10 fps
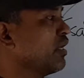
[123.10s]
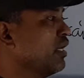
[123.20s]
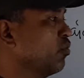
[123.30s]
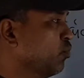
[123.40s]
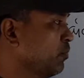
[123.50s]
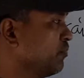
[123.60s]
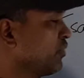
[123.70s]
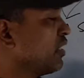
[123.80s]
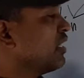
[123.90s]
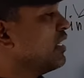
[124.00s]
you.
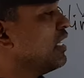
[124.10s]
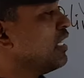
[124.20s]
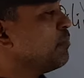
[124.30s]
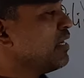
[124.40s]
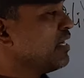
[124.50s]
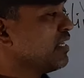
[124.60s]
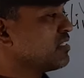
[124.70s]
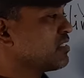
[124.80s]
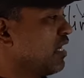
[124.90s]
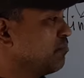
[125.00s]
If it
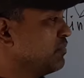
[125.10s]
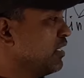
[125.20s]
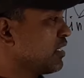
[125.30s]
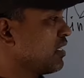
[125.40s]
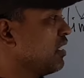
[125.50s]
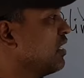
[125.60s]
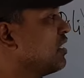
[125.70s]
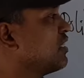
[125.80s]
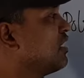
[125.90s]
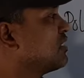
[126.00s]
is subject,
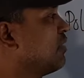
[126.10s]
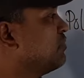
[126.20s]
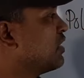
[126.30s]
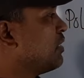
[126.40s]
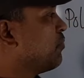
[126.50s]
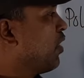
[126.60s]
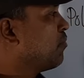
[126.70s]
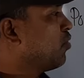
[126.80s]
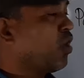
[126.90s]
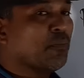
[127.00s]
the subjective
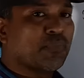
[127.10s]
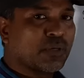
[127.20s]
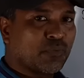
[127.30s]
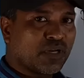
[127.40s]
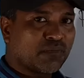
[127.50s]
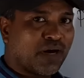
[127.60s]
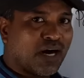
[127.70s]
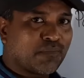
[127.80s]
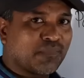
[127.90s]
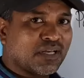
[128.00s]
form of reporting
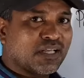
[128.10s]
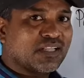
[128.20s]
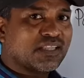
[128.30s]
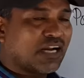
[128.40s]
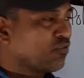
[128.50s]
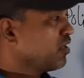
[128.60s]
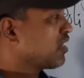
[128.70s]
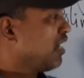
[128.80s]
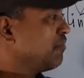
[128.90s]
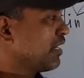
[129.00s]
verb that will
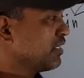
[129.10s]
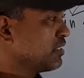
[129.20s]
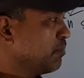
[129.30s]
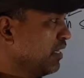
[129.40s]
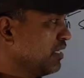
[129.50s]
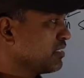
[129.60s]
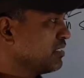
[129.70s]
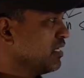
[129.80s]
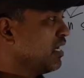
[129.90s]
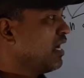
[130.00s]
come at this
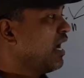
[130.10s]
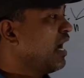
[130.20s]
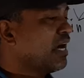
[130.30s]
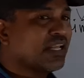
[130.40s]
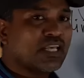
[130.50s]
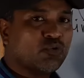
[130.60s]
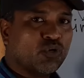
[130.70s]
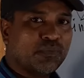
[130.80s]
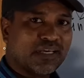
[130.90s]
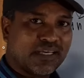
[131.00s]
place, and you will
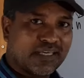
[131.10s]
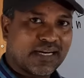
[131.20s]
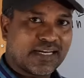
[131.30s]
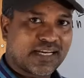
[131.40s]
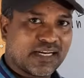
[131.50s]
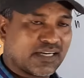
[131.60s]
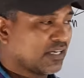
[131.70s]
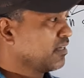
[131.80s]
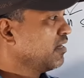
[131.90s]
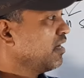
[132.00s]
be
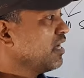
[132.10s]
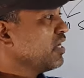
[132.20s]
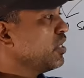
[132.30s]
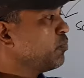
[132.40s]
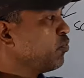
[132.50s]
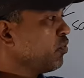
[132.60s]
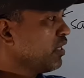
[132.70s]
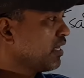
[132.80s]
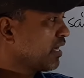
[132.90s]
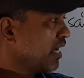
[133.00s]
eradicated. If
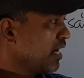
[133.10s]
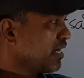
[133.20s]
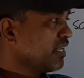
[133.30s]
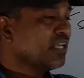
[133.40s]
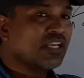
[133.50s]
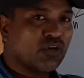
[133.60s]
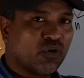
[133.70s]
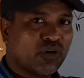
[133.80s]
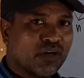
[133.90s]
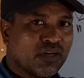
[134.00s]
we get
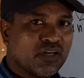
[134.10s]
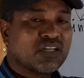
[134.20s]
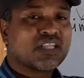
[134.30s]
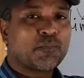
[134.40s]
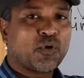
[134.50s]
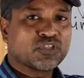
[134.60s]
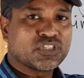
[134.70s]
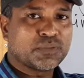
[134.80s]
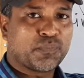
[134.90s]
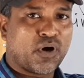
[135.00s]
your, the
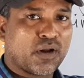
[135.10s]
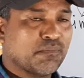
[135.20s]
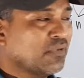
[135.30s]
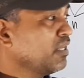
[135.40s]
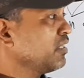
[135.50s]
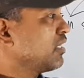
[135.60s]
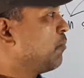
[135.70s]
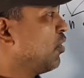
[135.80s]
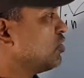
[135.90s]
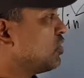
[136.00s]
possessive form
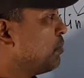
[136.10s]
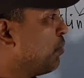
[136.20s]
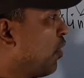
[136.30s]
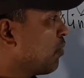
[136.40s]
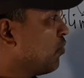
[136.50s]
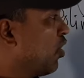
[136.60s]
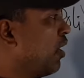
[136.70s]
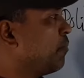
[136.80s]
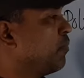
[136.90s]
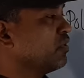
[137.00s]

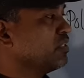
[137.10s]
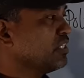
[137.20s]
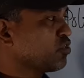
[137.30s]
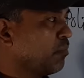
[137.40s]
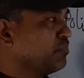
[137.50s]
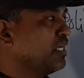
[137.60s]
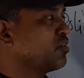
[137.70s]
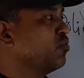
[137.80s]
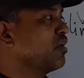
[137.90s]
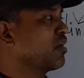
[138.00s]
of this
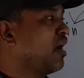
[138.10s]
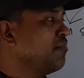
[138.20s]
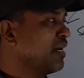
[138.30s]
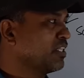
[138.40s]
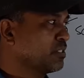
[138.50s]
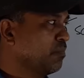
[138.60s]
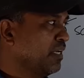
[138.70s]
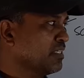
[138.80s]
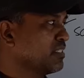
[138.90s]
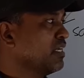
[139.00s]
object will come at this
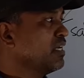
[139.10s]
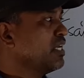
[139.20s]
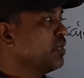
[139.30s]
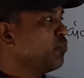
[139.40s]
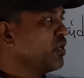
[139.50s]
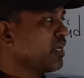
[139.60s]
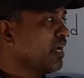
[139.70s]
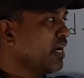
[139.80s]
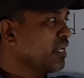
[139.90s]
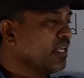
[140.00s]
place. If we
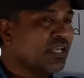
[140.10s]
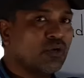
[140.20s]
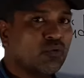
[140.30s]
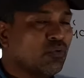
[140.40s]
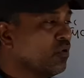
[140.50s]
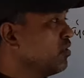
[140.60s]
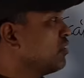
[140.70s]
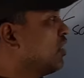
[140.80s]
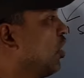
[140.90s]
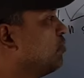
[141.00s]
get you,
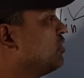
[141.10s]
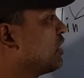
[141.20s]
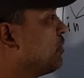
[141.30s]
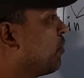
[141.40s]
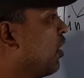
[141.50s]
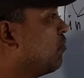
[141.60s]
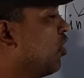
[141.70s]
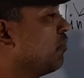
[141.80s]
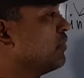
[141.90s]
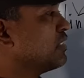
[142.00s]
the objective form
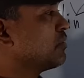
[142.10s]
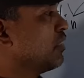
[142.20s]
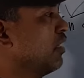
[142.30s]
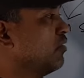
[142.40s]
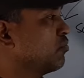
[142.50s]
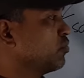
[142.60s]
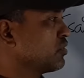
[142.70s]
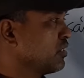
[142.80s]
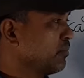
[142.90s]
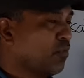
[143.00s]
of this
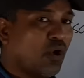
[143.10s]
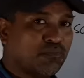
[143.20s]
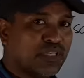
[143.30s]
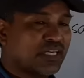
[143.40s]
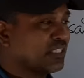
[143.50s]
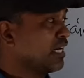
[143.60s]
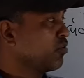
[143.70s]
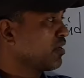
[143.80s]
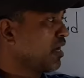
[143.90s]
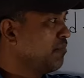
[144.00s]
object that
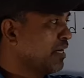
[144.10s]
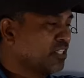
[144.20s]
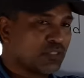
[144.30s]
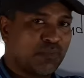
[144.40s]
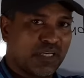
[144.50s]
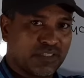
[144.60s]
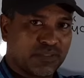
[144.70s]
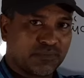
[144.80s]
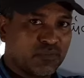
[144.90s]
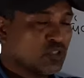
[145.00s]
will come at this place.
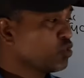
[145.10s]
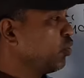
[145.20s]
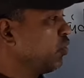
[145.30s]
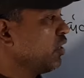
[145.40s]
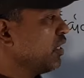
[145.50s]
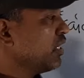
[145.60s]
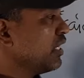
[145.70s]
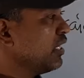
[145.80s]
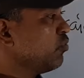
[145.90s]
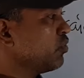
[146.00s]
So
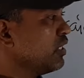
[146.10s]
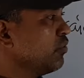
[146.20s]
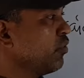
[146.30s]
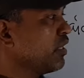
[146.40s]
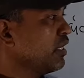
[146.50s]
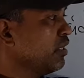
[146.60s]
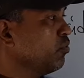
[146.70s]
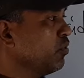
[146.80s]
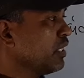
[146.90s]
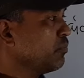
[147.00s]
you, your,
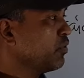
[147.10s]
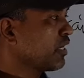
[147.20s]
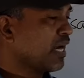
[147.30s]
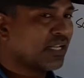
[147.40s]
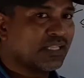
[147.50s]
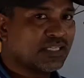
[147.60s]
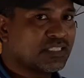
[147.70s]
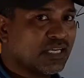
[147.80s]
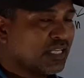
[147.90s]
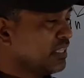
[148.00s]
you, if we get
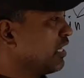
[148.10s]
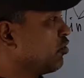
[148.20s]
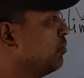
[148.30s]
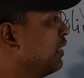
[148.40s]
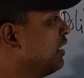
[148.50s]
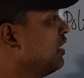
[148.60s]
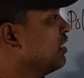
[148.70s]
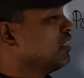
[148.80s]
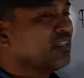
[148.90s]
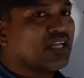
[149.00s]
this, that will mean
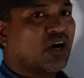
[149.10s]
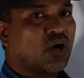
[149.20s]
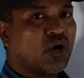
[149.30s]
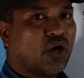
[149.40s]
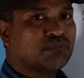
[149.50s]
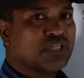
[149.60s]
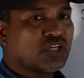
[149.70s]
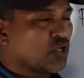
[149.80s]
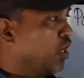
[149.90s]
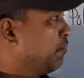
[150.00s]
the
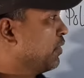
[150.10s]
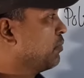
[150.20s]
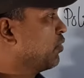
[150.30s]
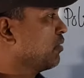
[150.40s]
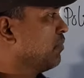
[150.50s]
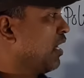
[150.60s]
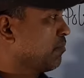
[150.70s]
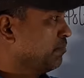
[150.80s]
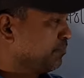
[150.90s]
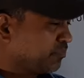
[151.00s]
object of reporting
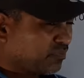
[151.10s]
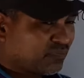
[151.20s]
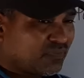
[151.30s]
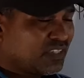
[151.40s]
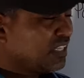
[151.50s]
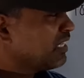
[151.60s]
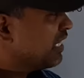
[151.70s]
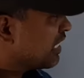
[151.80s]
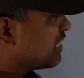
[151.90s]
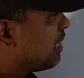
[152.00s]
verb.
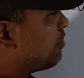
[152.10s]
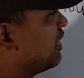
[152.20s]
Except